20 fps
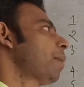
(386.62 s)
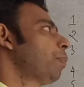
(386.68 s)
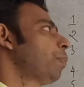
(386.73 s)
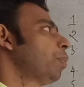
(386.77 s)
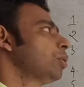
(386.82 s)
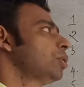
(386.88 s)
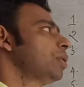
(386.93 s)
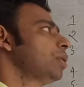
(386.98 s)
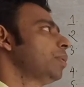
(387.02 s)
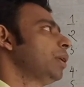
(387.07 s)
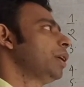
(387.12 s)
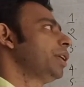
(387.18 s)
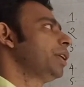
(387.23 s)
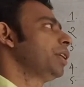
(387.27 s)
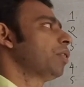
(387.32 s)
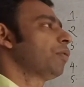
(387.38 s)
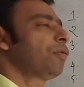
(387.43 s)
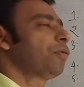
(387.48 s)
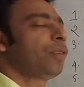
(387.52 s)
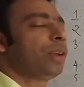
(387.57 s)
possibility
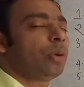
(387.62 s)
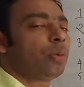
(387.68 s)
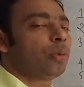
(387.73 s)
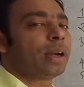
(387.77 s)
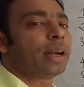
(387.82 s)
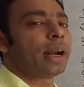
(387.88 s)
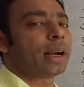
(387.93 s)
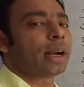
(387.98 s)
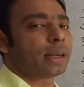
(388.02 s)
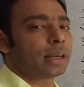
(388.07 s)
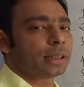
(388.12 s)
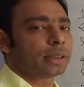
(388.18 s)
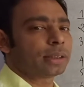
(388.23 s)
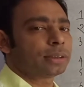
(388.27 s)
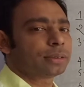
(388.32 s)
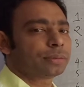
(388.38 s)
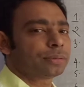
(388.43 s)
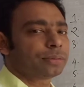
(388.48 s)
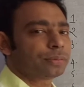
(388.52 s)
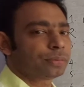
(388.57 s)
of frequent attack?
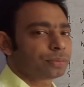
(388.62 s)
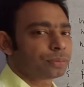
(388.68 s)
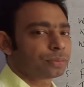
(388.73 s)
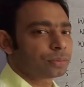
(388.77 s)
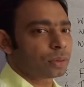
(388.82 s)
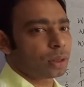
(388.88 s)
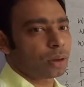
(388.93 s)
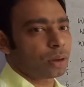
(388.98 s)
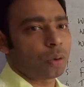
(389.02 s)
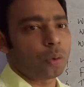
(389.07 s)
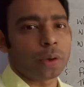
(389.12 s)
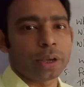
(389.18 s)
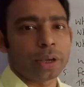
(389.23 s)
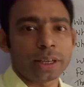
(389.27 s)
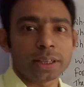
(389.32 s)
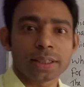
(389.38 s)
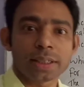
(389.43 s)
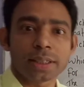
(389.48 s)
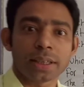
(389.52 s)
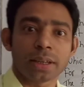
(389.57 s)
We
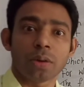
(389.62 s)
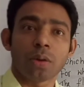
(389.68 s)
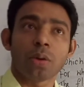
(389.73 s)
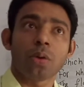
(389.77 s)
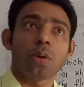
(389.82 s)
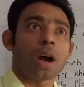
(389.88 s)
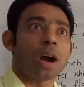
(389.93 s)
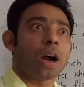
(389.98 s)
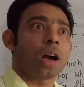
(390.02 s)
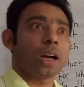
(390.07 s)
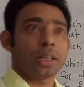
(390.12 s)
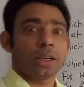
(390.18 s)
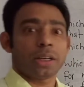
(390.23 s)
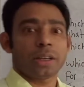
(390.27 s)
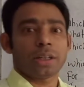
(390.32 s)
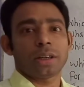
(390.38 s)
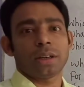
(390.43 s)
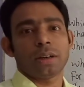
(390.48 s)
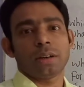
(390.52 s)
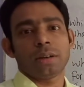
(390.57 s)
can see, heart
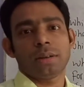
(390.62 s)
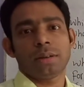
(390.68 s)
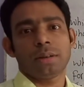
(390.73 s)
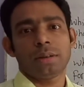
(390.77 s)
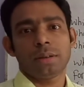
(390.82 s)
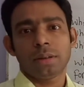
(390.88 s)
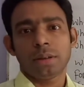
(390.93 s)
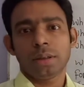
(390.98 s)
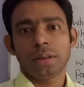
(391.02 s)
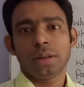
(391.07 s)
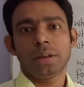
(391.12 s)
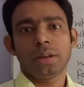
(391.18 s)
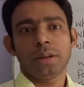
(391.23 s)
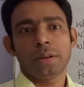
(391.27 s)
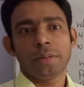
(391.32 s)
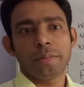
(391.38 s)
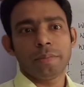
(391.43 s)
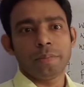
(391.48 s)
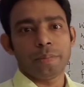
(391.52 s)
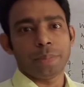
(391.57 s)
attack,
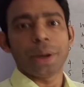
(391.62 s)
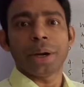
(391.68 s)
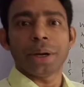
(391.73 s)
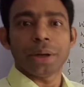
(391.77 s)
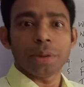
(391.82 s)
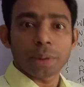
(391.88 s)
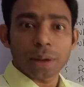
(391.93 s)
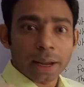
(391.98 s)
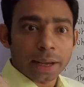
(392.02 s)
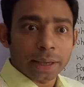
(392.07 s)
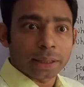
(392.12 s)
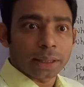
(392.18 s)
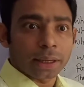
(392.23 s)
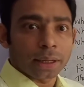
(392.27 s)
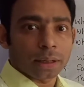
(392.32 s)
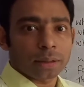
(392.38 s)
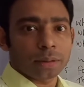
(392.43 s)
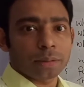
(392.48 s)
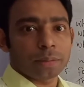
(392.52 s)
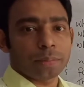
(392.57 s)
brain like
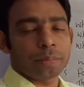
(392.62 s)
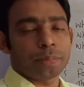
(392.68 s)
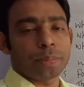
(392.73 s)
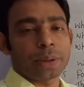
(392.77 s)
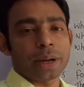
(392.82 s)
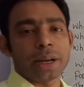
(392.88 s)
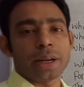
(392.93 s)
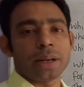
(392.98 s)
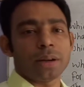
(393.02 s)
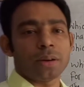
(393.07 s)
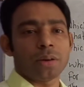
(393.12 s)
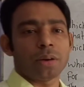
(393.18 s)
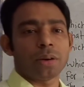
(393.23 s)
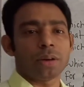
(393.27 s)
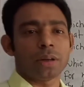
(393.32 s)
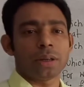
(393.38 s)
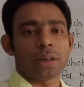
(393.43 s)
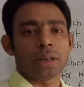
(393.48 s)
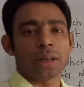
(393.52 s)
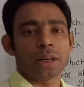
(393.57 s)
that, brain
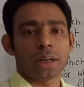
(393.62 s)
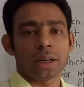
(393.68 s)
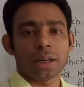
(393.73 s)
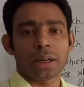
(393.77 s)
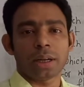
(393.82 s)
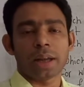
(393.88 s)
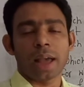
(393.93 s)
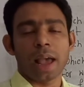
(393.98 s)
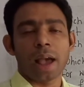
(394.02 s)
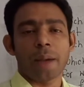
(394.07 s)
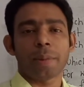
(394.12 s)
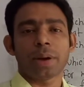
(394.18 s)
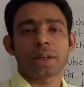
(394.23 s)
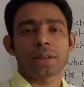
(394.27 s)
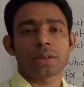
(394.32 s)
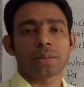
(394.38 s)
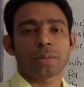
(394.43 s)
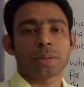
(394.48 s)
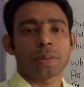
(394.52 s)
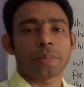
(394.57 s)
or
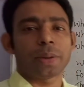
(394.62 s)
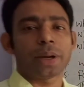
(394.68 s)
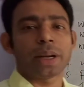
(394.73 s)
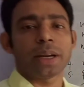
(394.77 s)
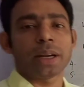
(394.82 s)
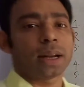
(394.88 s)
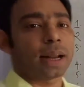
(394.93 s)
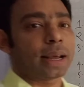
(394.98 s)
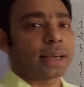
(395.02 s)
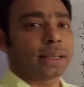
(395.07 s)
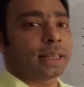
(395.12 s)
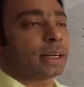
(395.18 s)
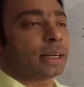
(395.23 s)
hemorrhage of the brain like that.